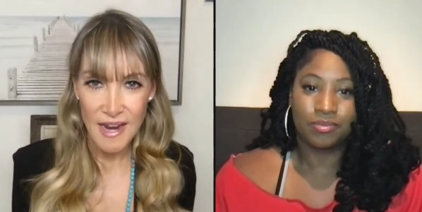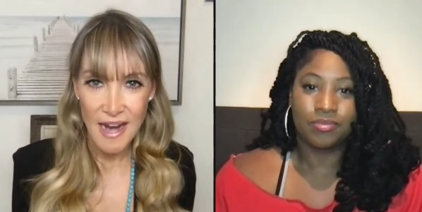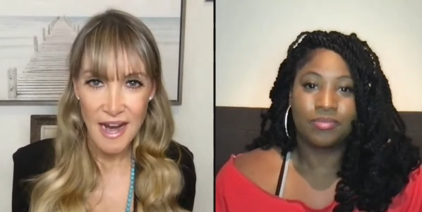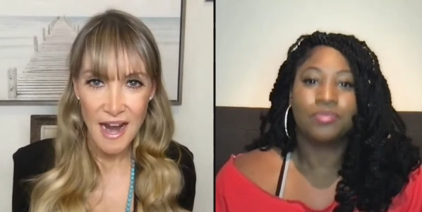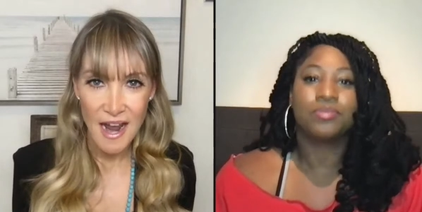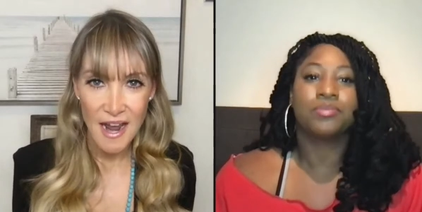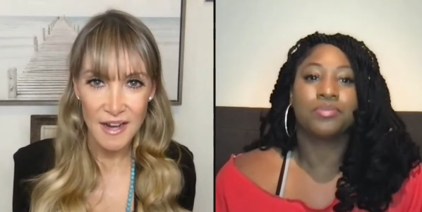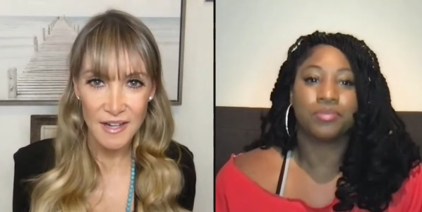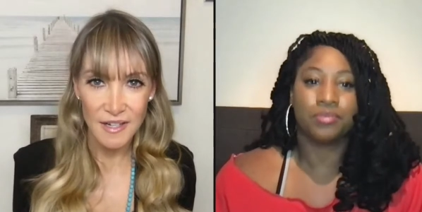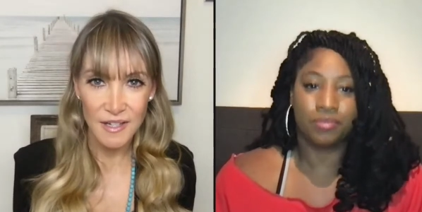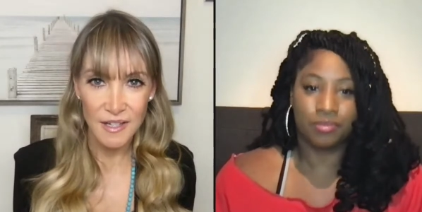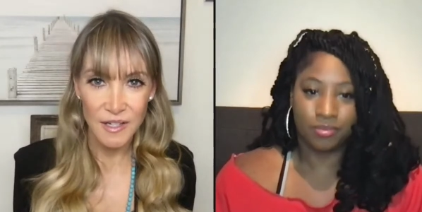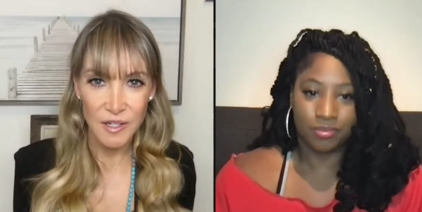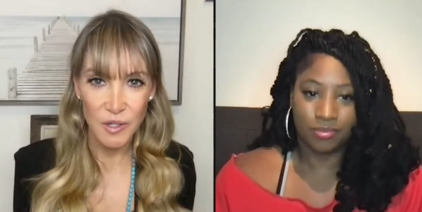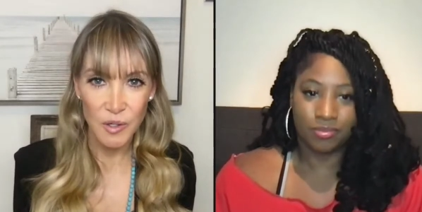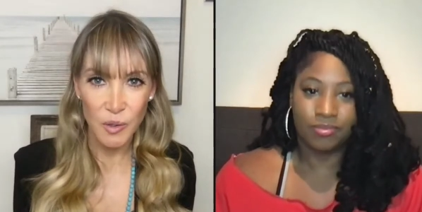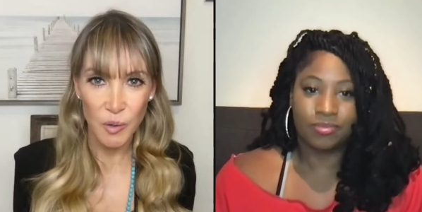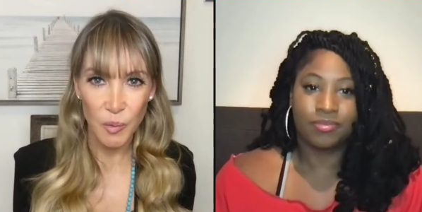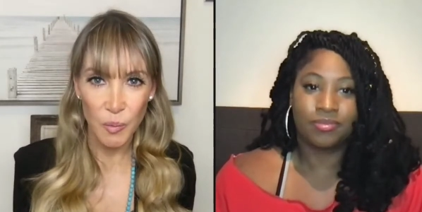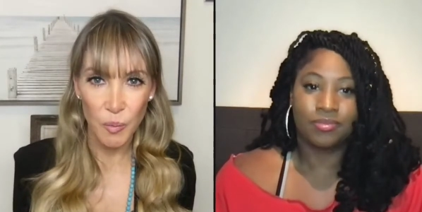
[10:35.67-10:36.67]

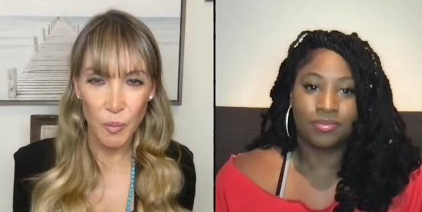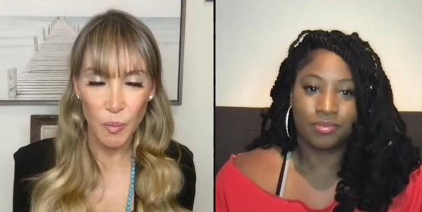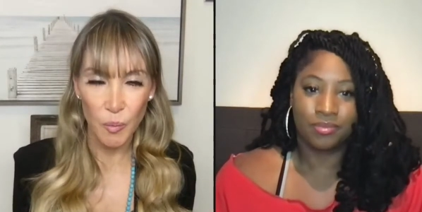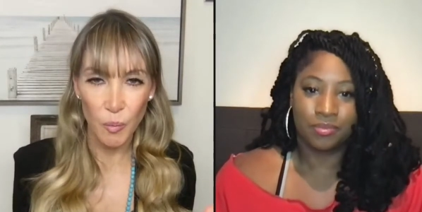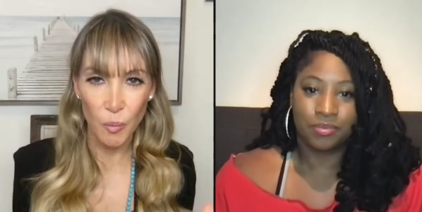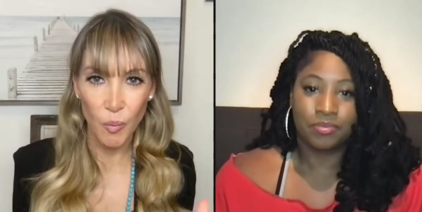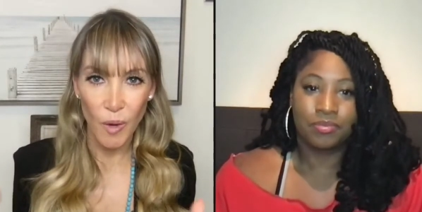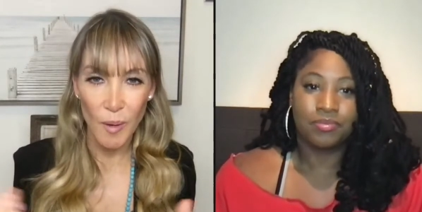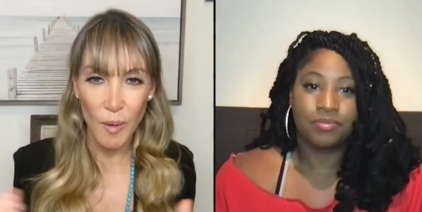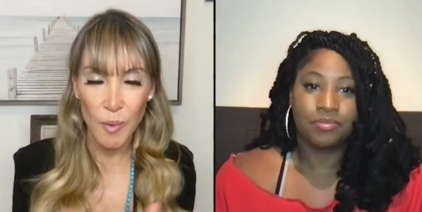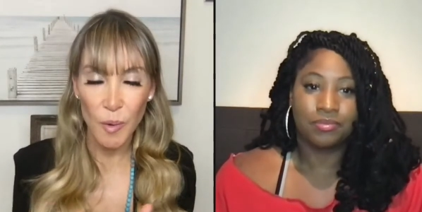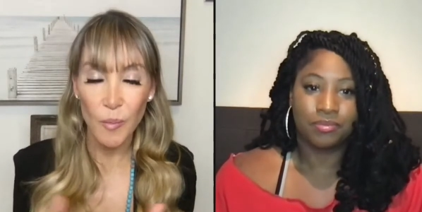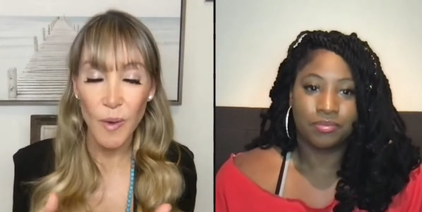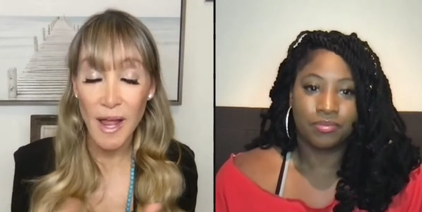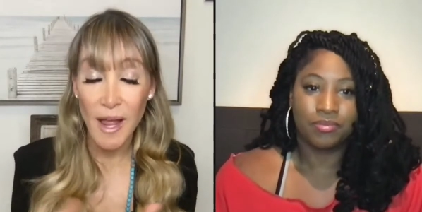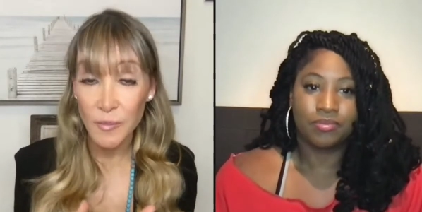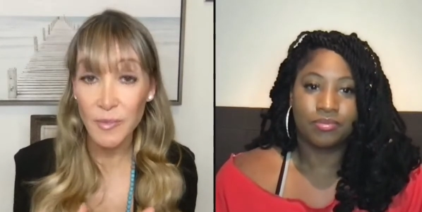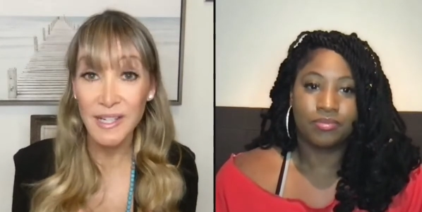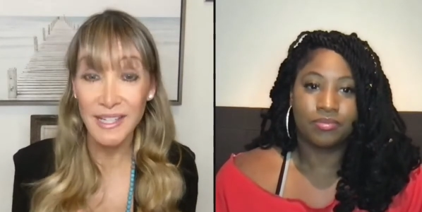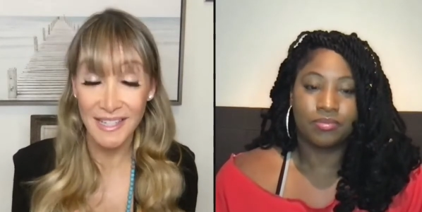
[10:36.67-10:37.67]
Speaker 1: and wh- but
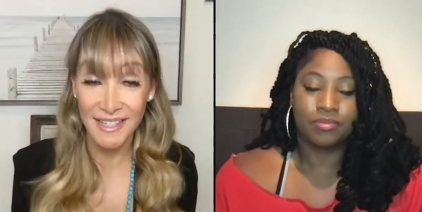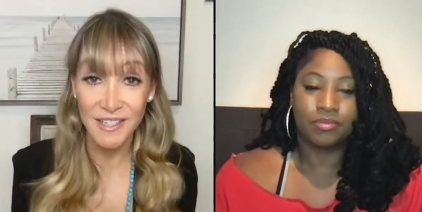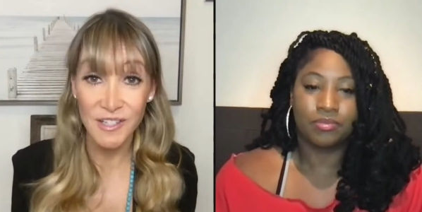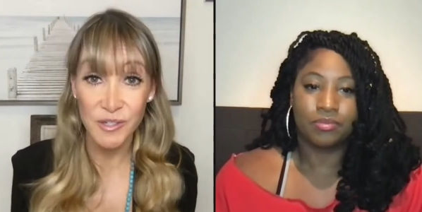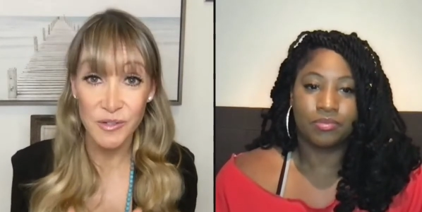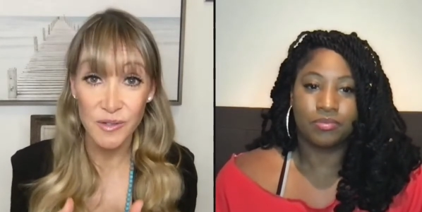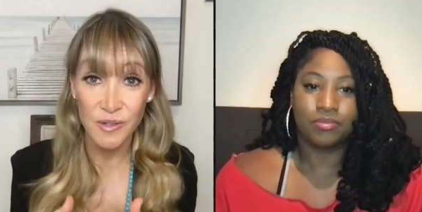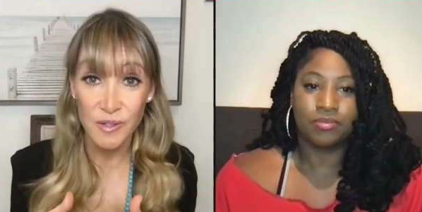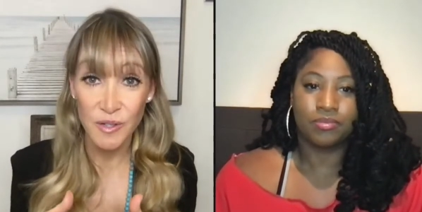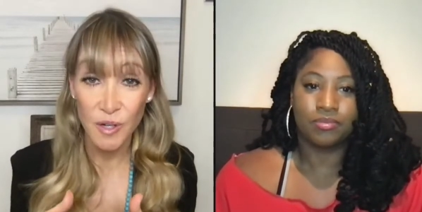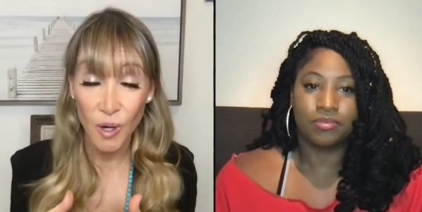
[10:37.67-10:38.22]
when we can